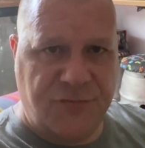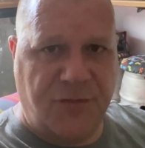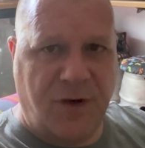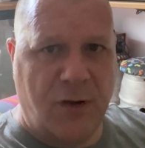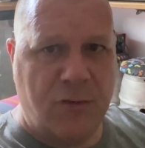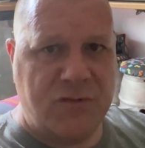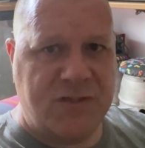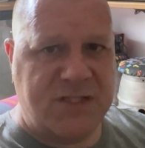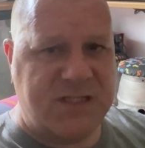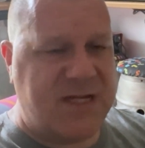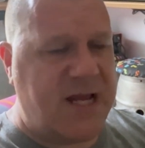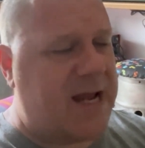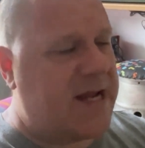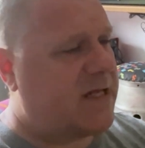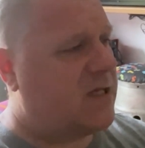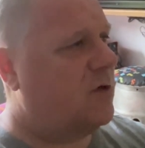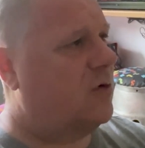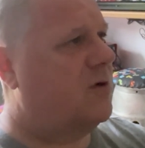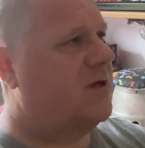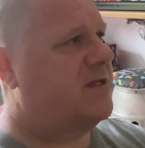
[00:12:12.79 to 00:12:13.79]
Roses
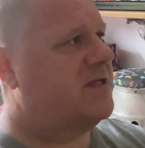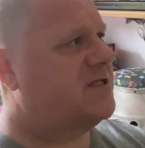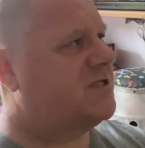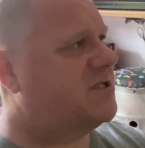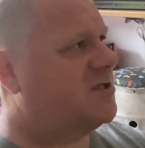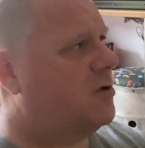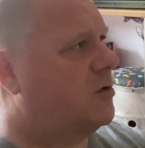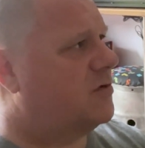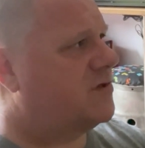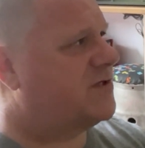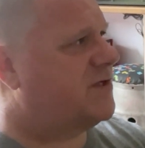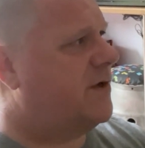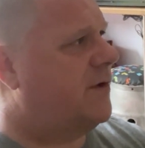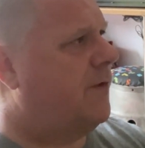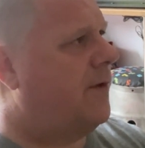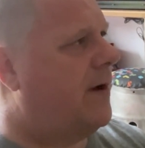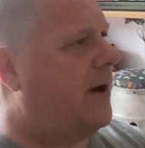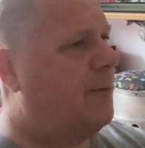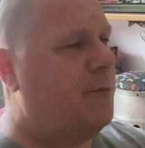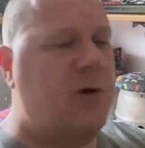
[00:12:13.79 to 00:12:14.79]
headline slot
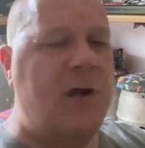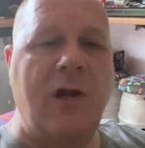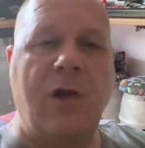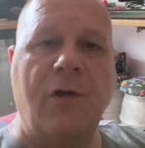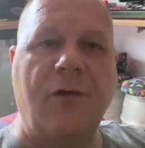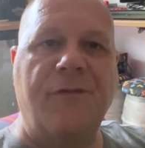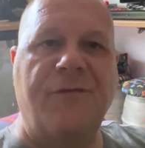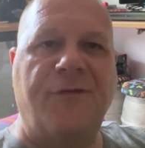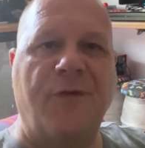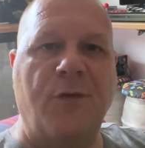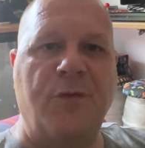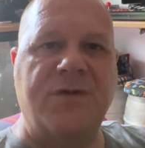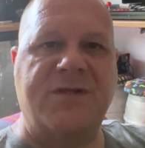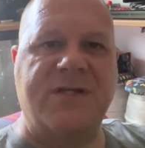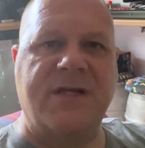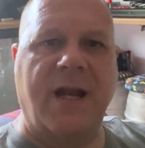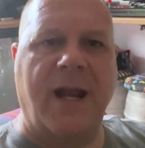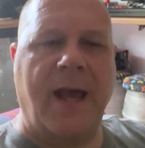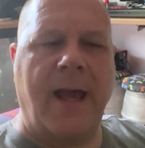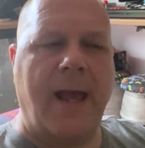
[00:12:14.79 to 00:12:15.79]
tonight. I'm really looking forward
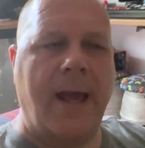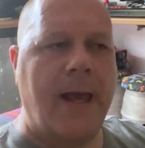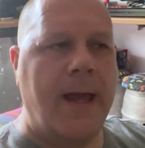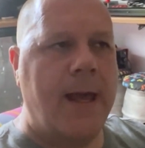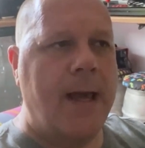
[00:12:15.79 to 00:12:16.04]
to that.